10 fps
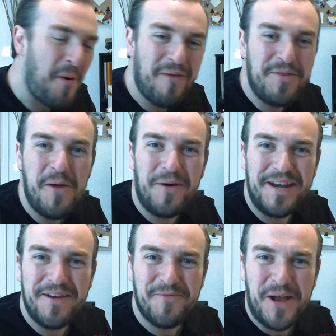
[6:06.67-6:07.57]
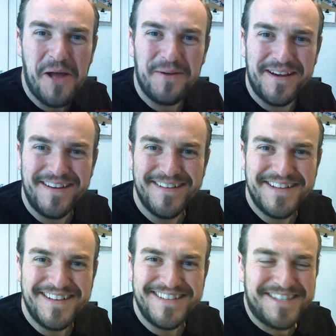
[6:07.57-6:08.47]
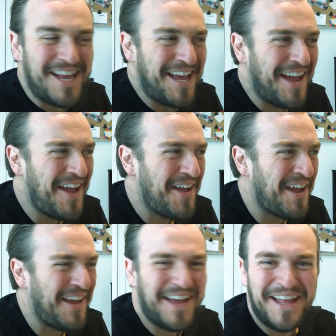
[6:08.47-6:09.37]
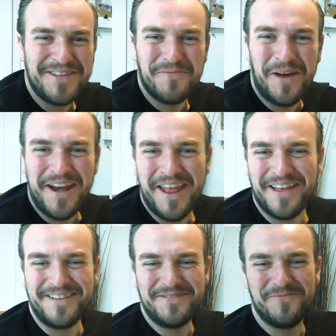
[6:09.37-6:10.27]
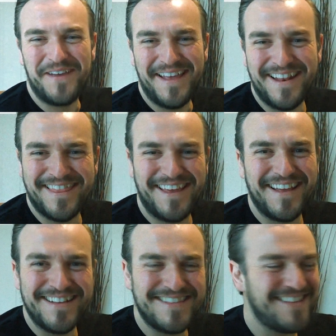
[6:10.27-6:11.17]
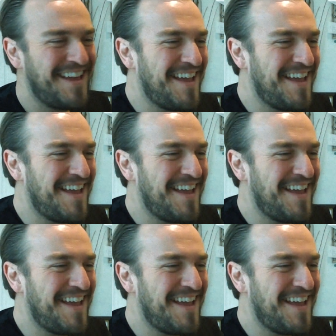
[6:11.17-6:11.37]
I have no idea if we're going. So it's one of those weird things.